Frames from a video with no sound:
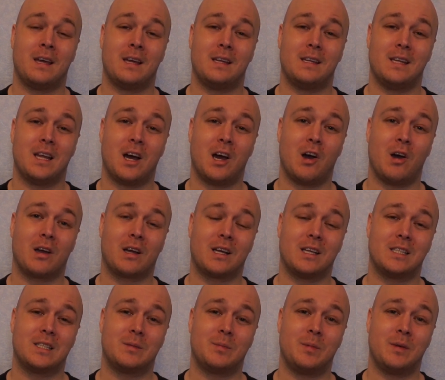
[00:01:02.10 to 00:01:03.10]
Now I
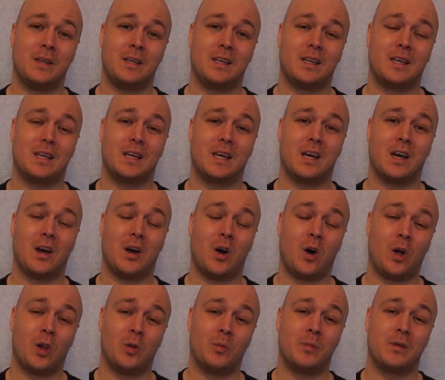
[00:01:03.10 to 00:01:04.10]
can speak
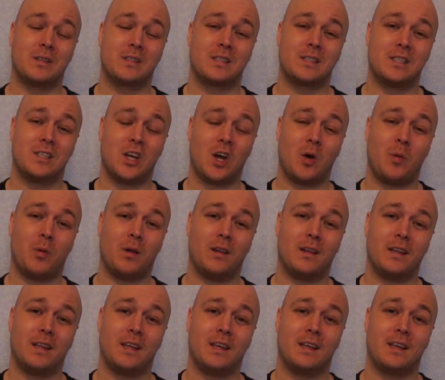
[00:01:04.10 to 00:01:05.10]
almost
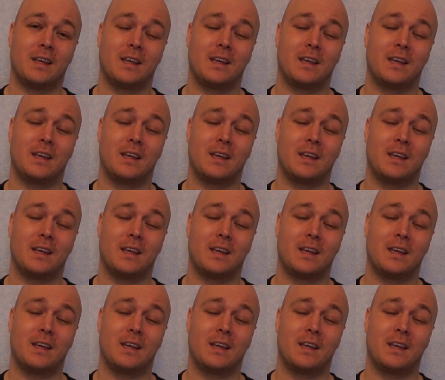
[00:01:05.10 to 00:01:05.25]
normally,